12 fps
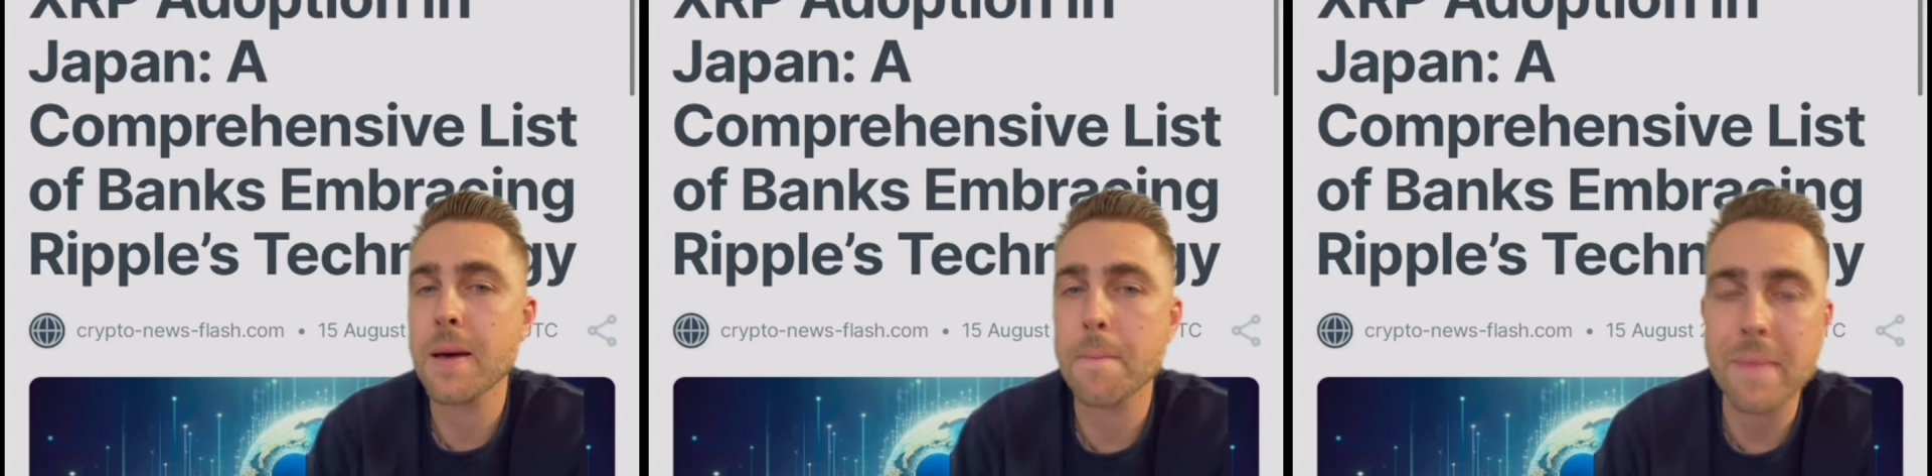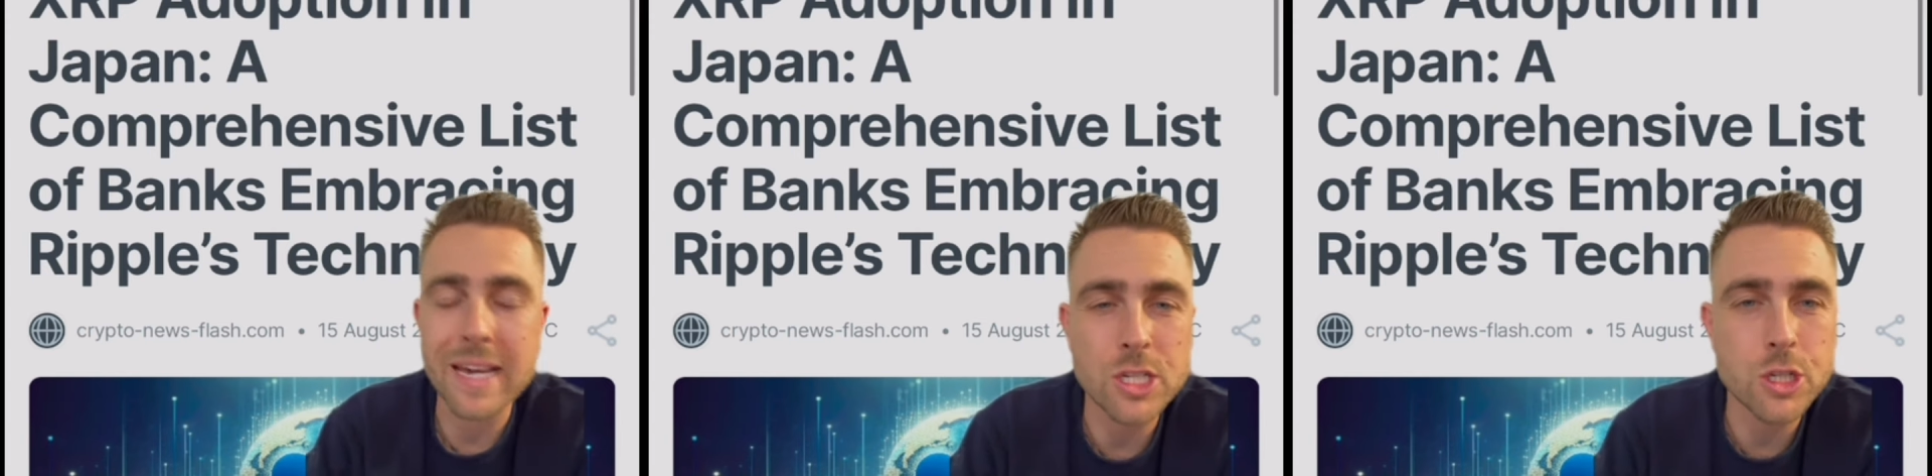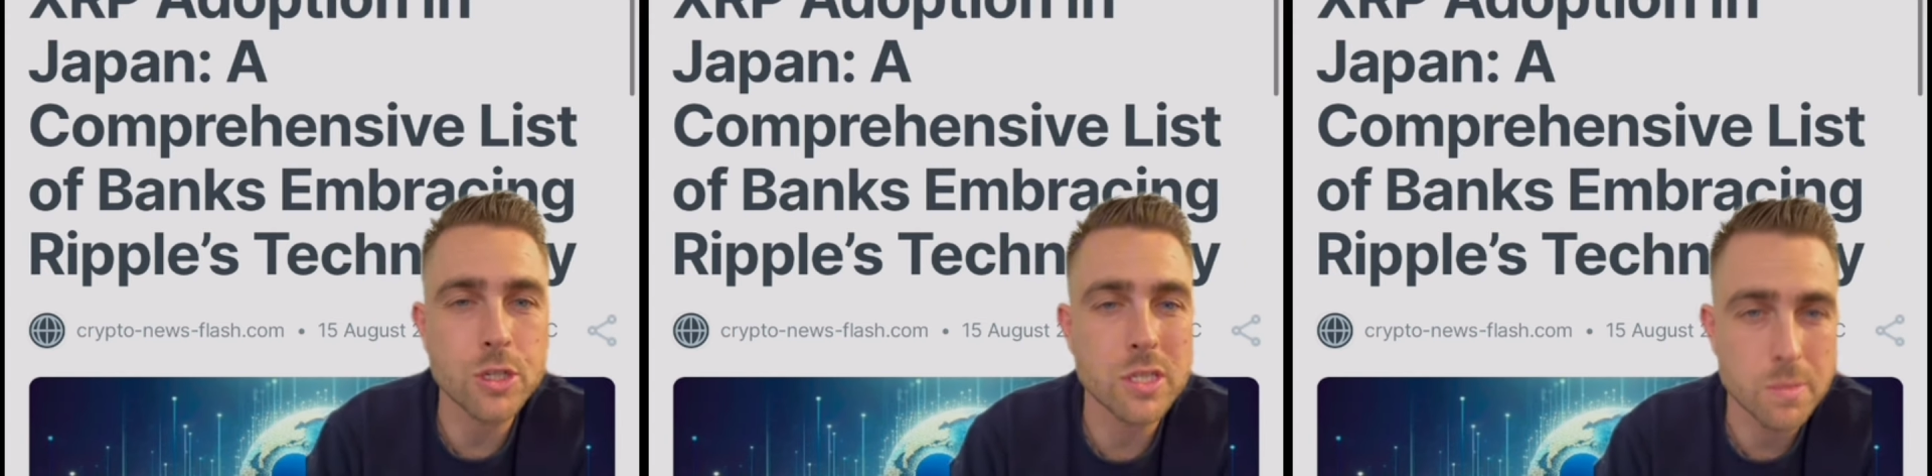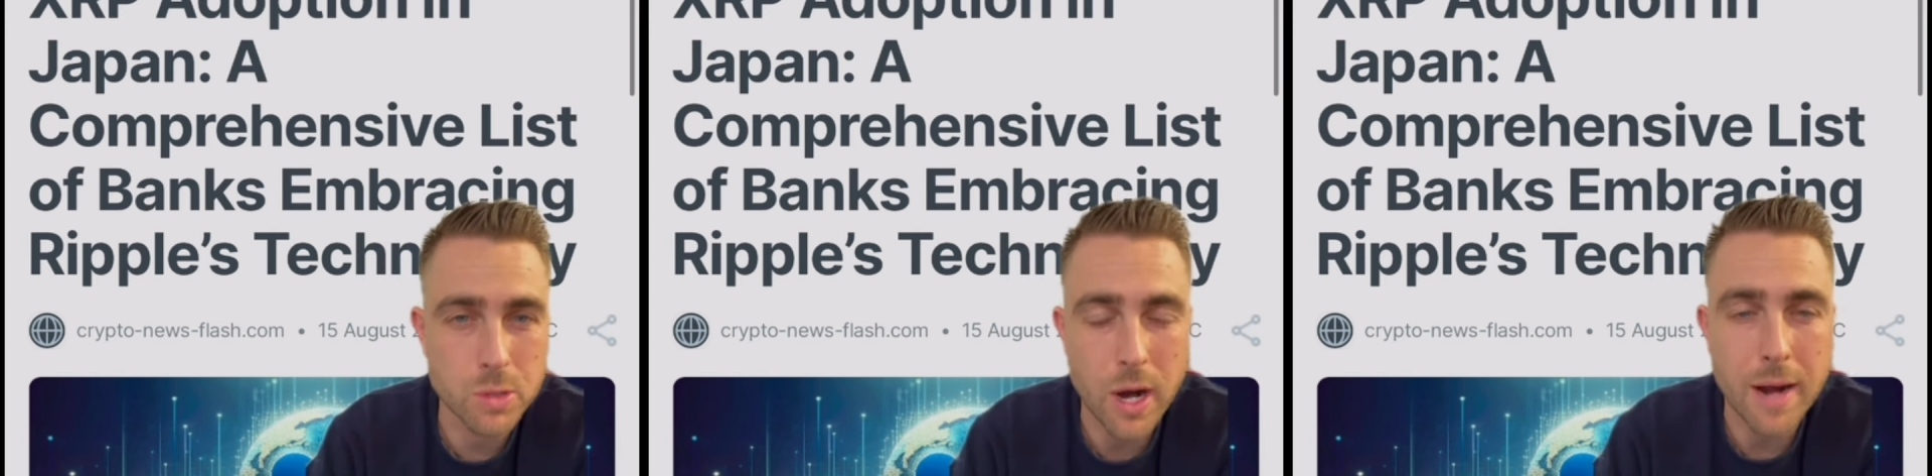Make sure you
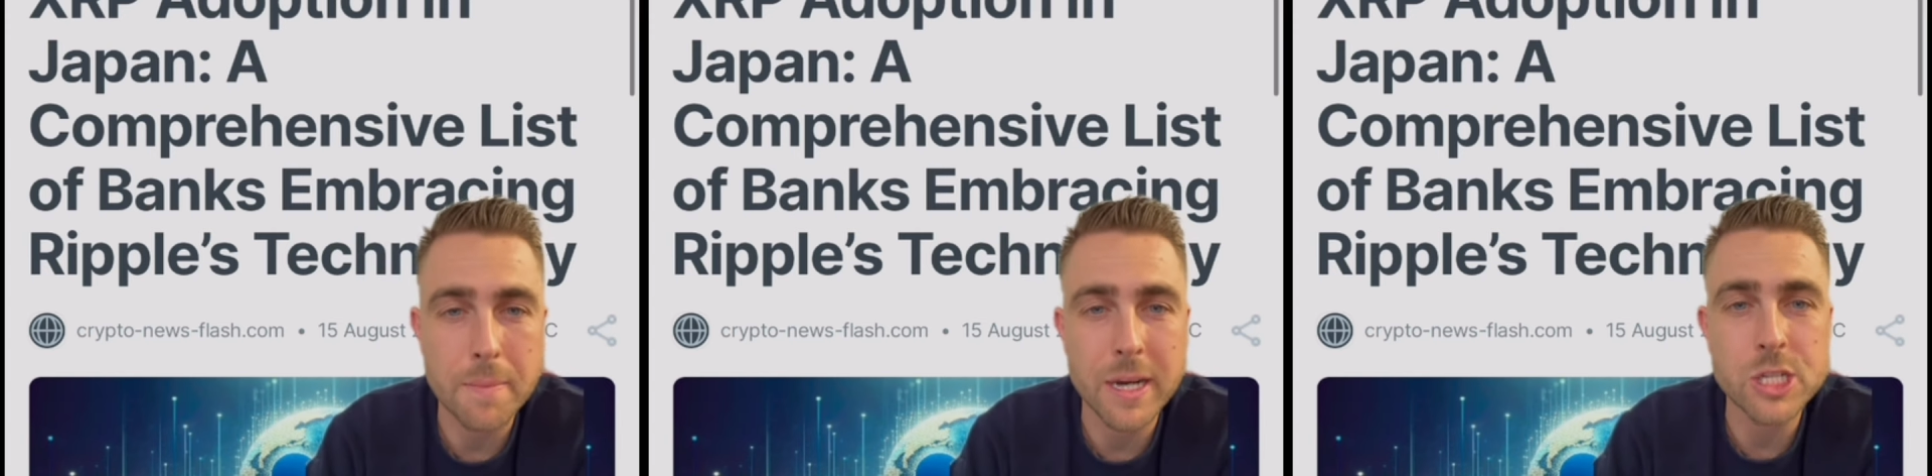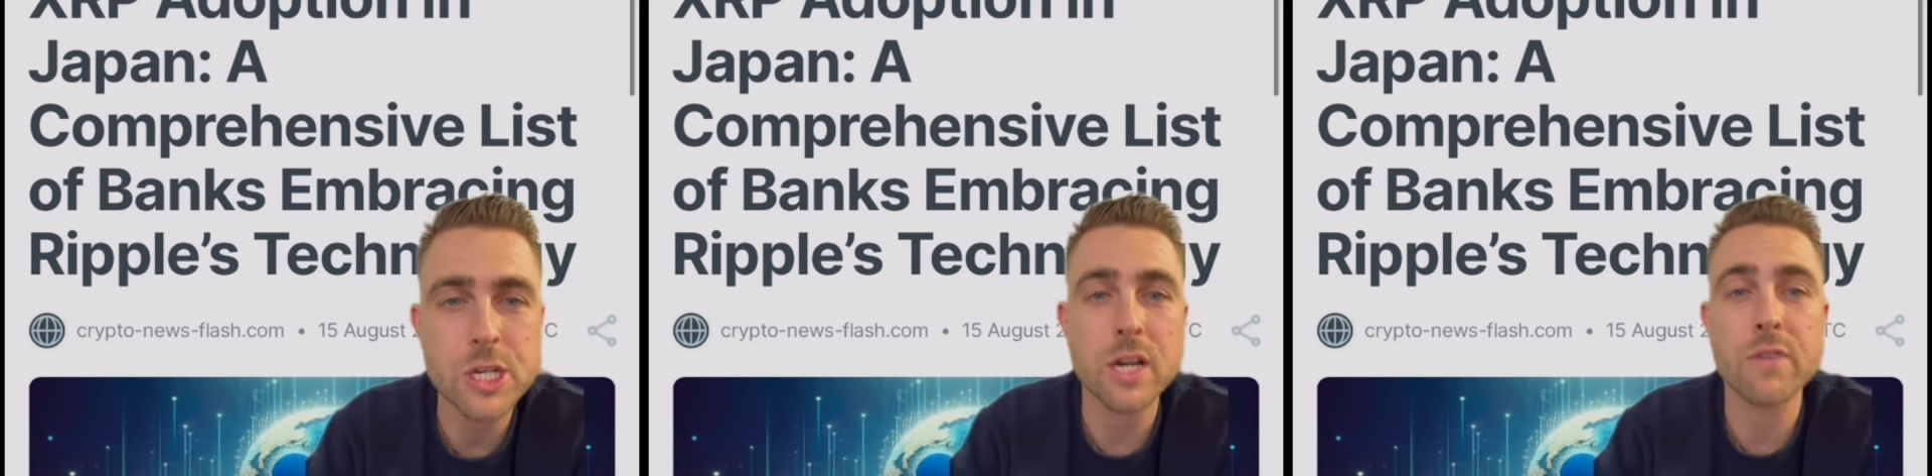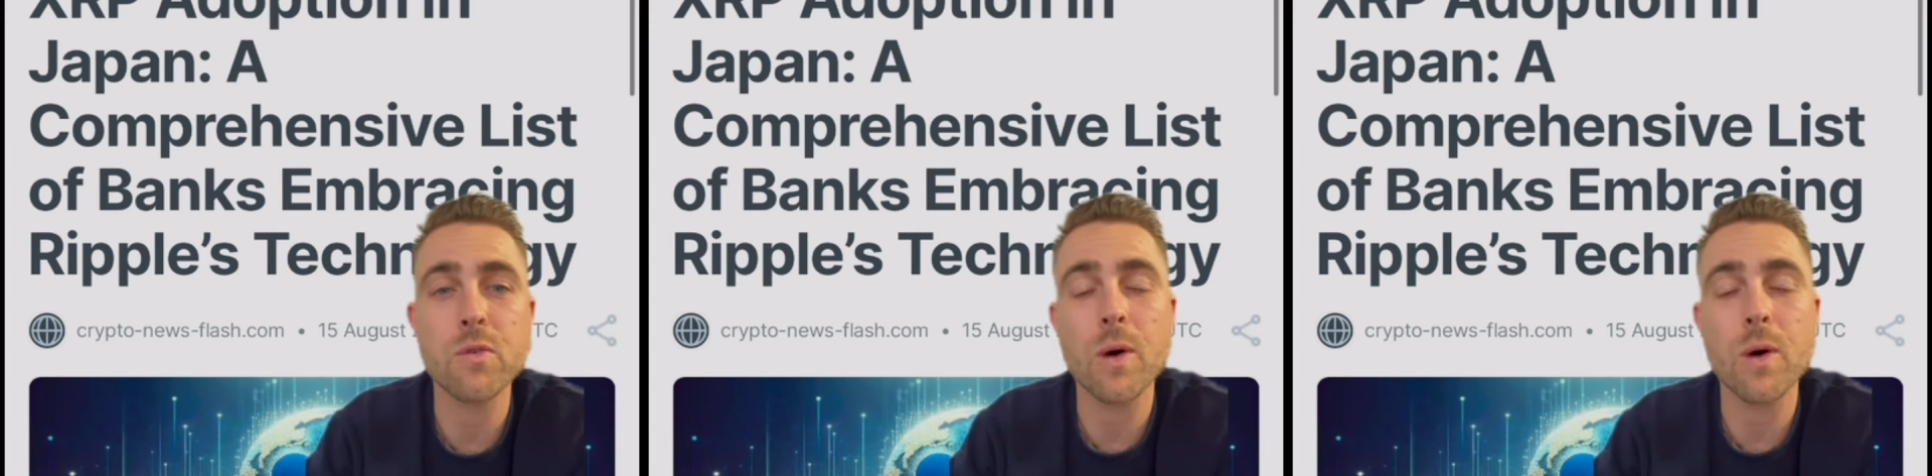subscribe to my channel if you